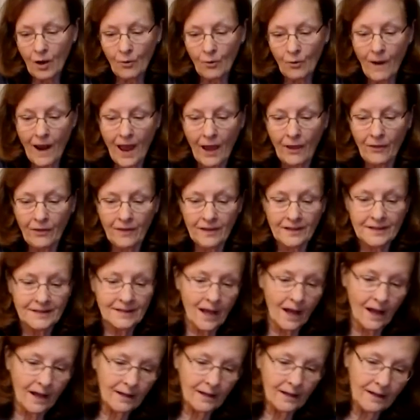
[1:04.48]
around the
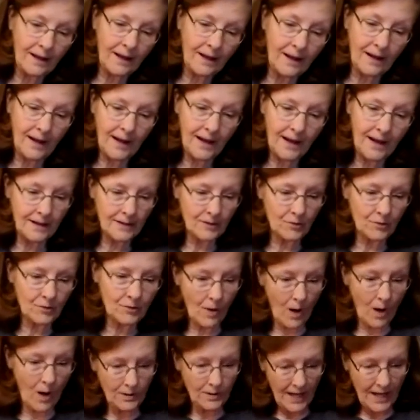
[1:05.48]
sun, it is
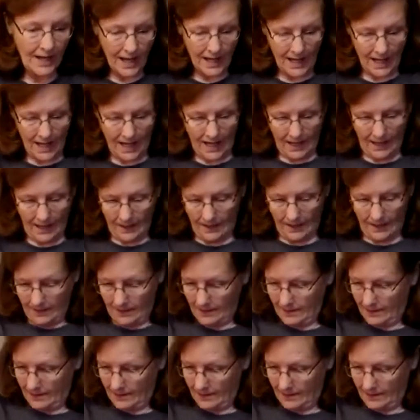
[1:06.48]
rotating.